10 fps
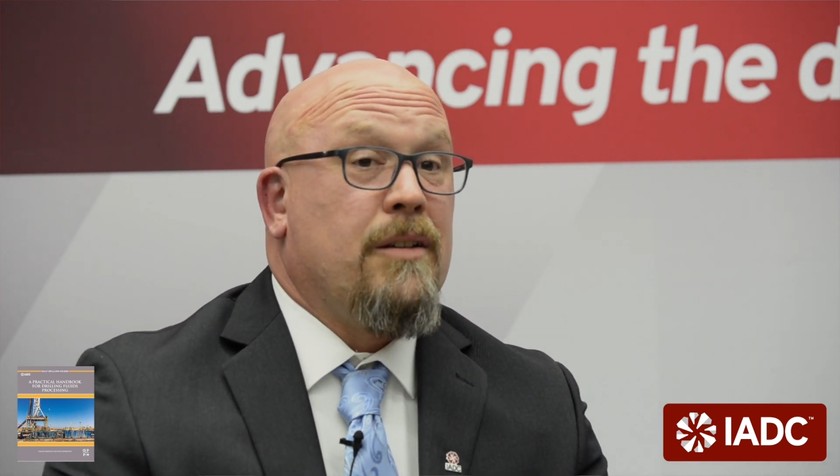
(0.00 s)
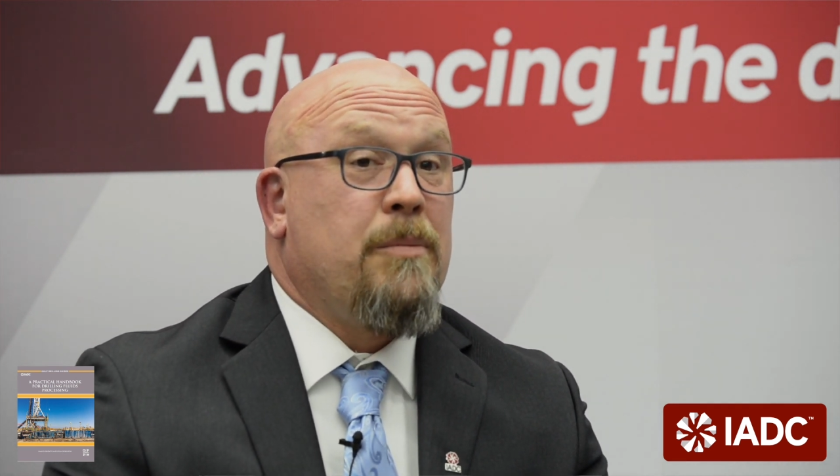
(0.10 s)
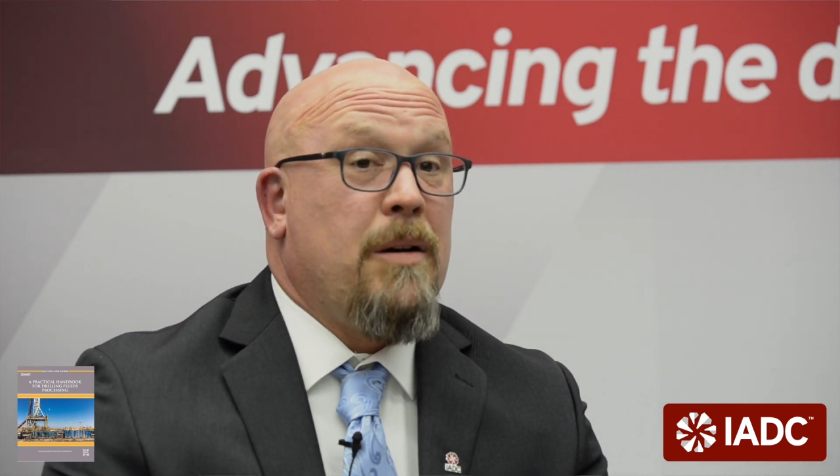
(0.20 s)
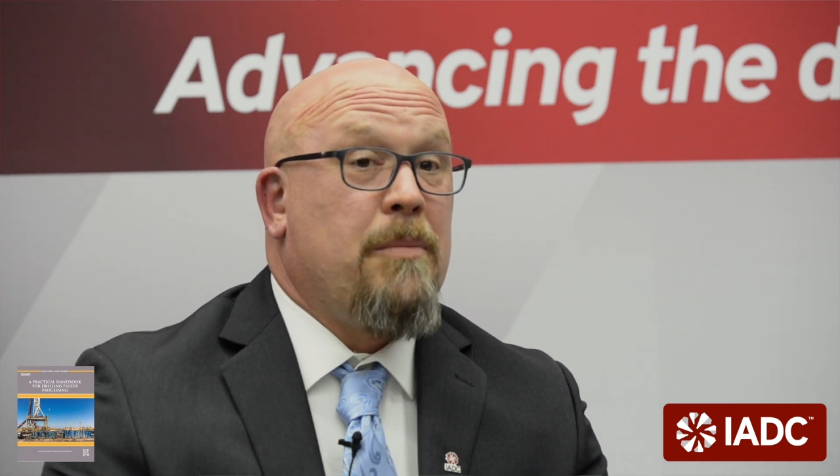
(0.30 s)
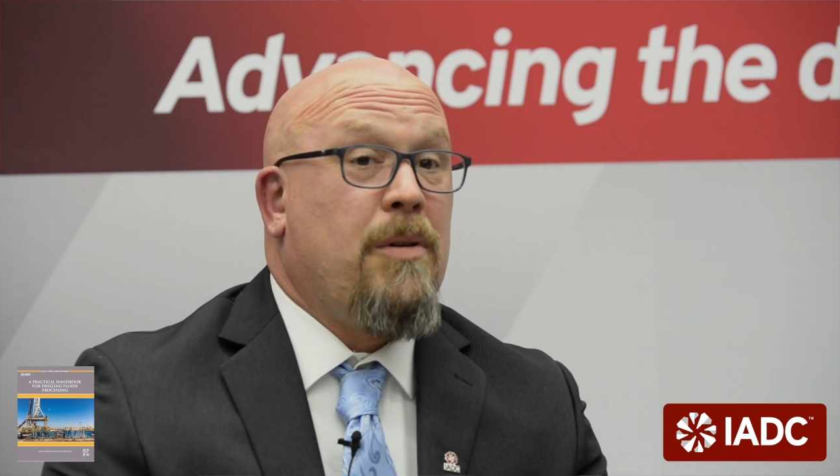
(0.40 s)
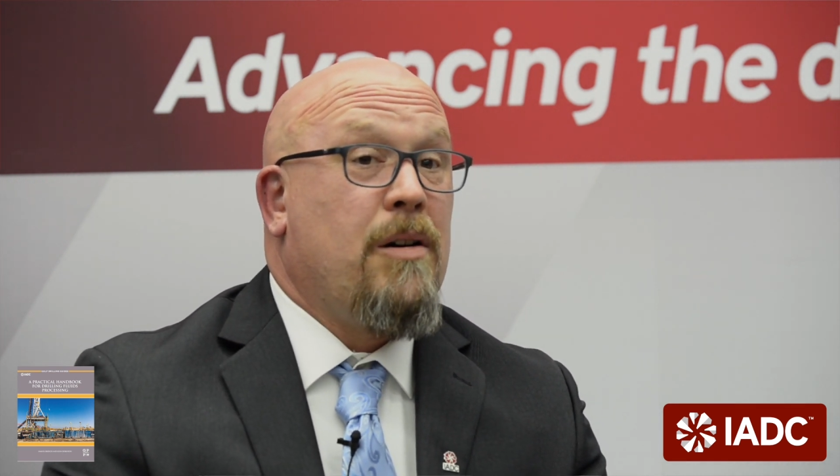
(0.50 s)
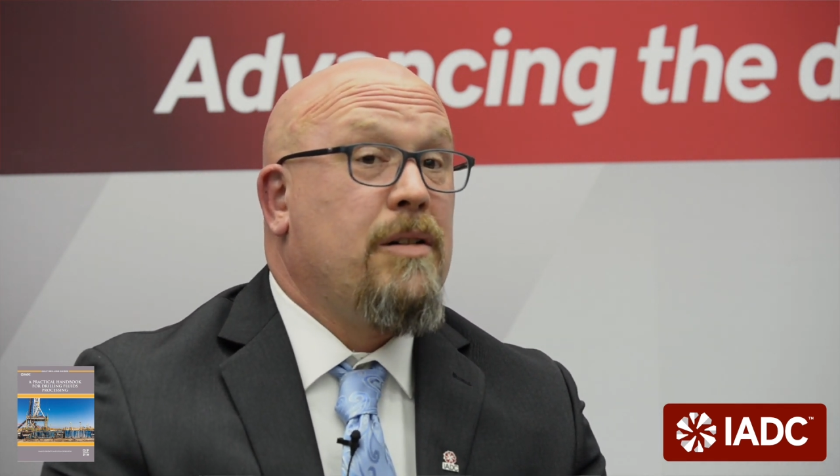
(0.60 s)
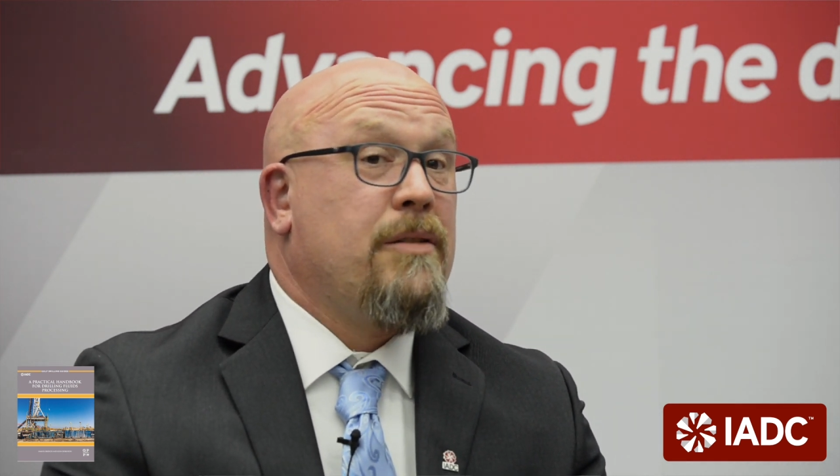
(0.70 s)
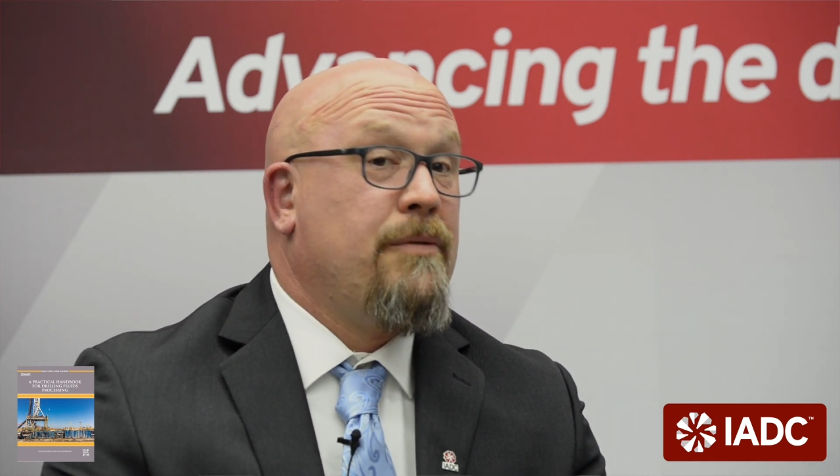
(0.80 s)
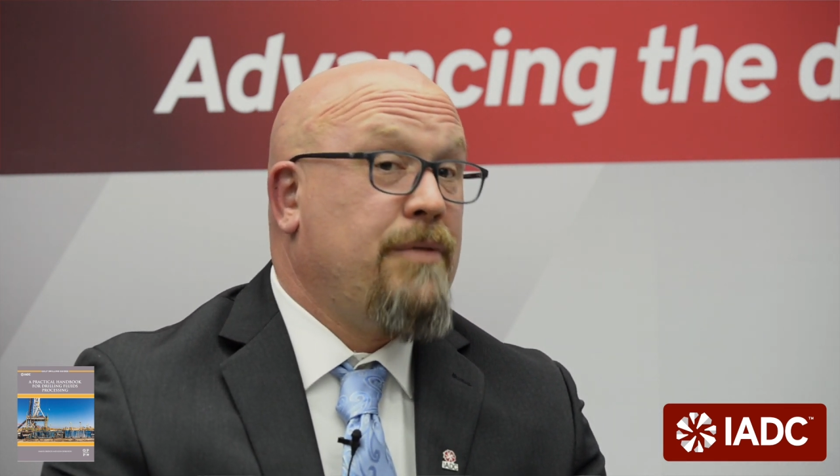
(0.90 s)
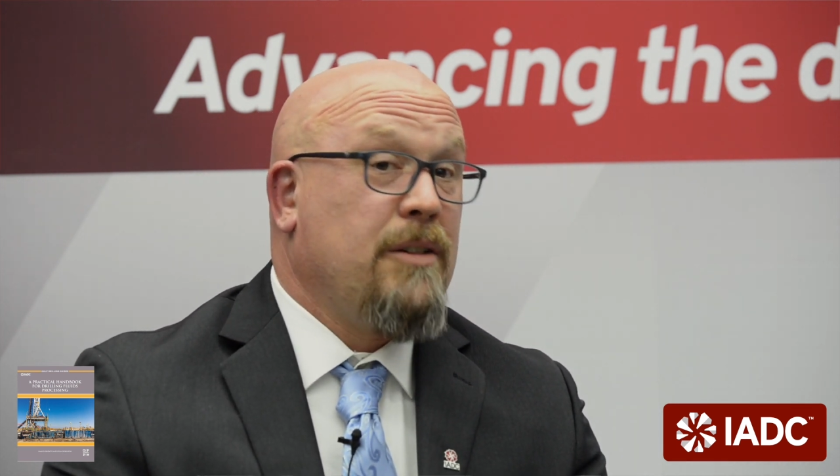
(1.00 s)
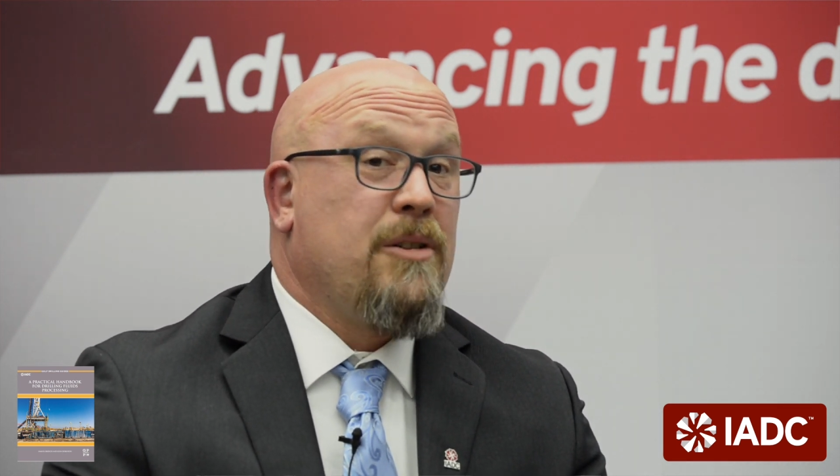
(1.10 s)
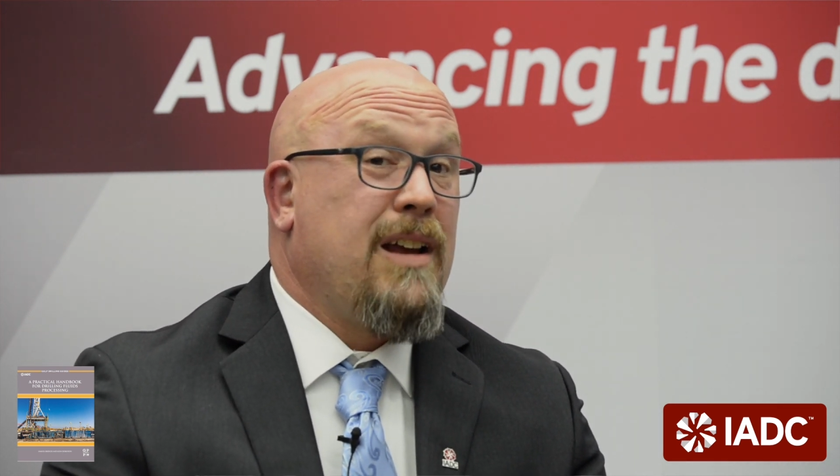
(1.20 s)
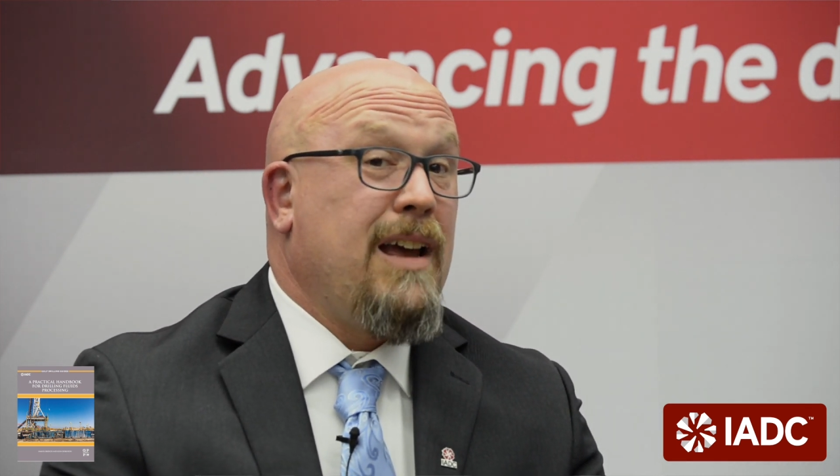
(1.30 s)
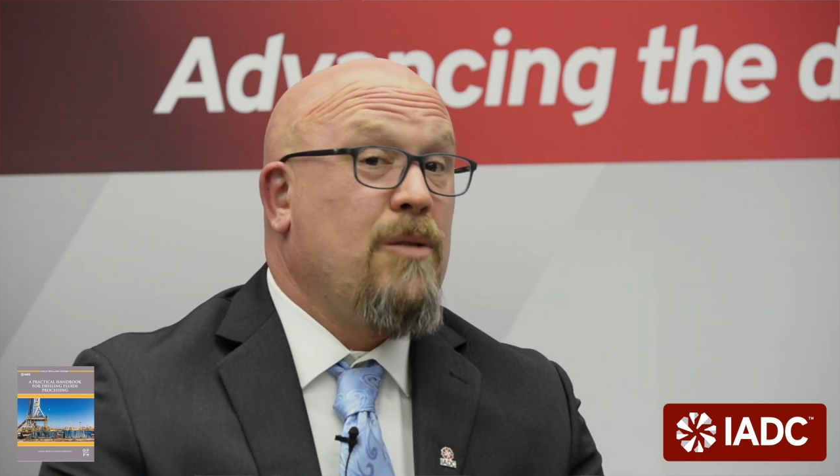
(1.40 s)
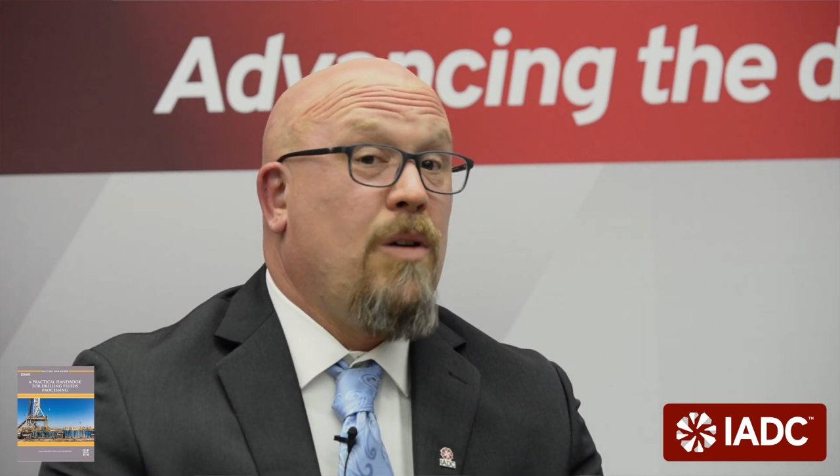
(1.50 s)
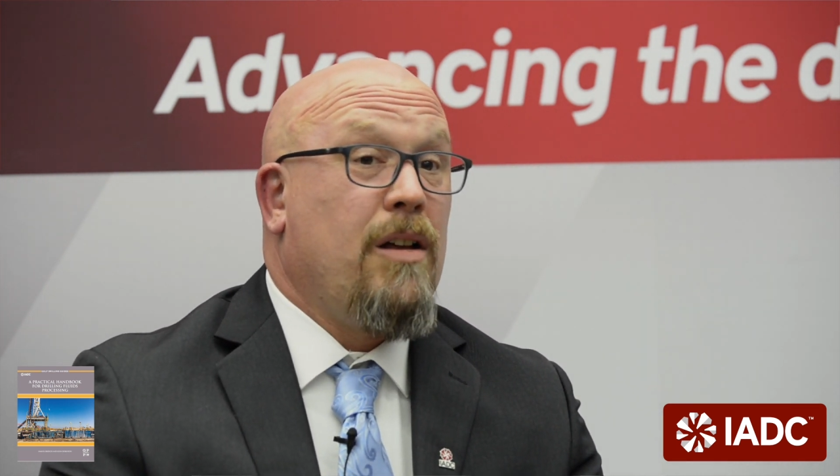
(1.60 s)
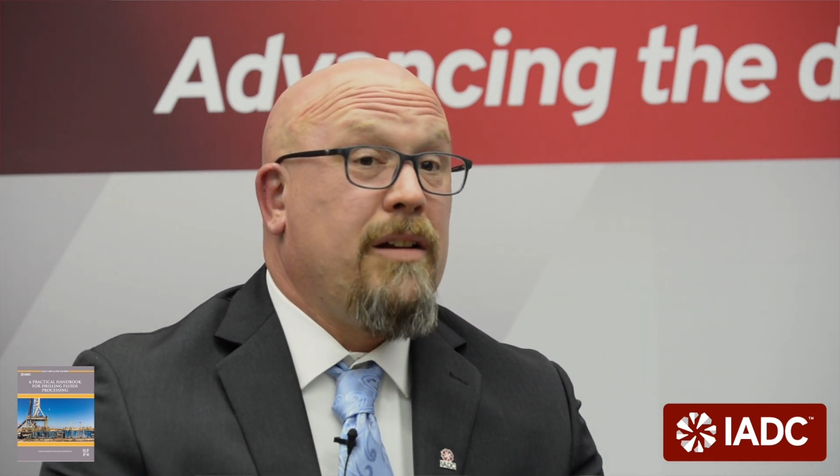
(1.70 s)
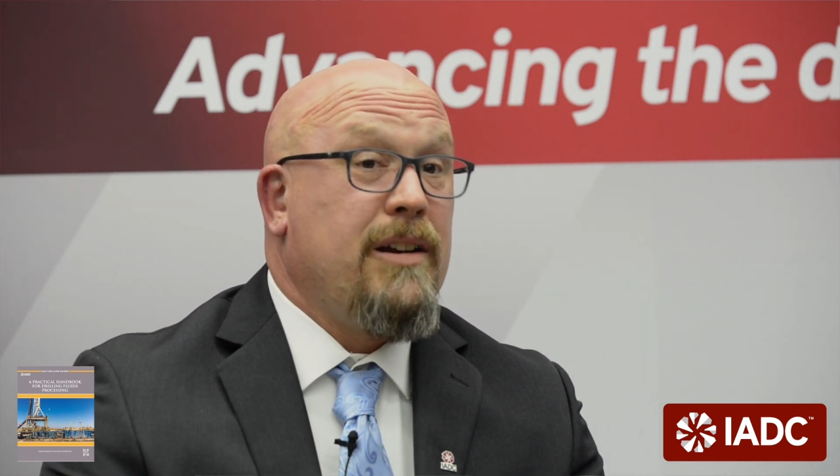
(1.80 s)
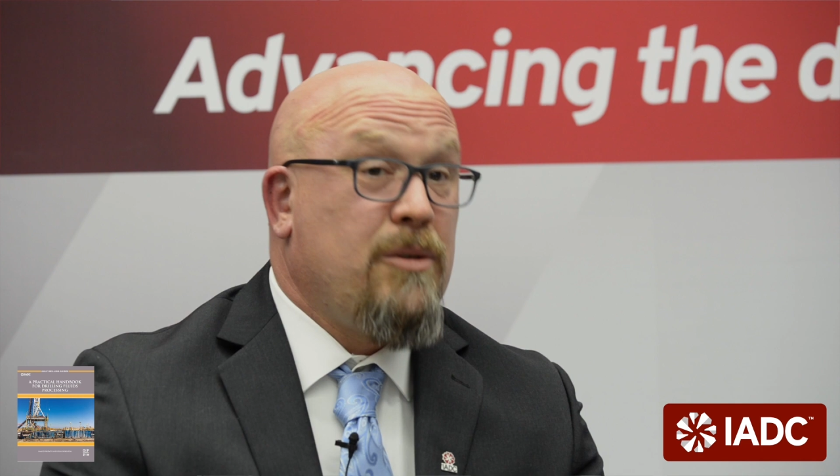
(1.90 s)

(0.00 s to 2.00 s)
spare parts, filter cake quality,